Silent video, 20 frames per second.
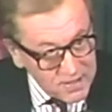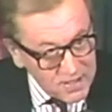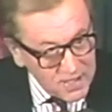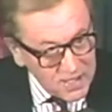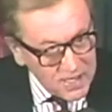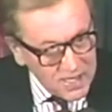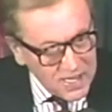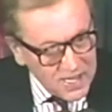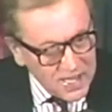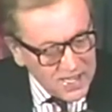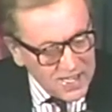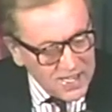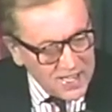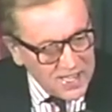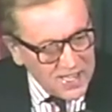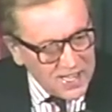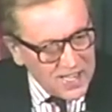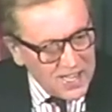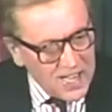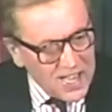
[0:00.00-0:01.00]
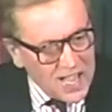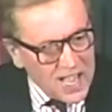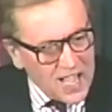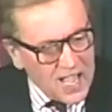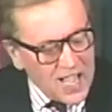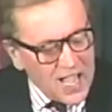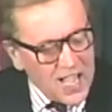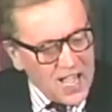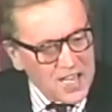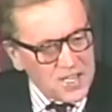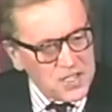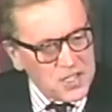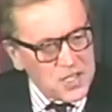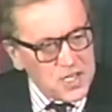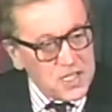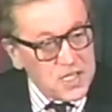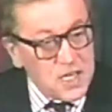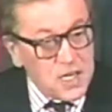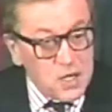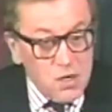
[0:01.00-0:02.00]
And
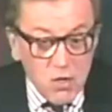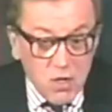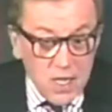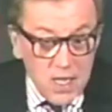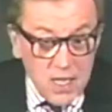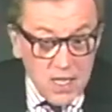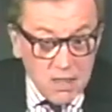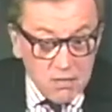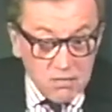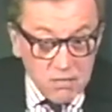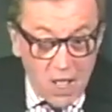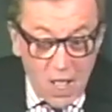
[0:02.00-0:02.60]
she said, look here,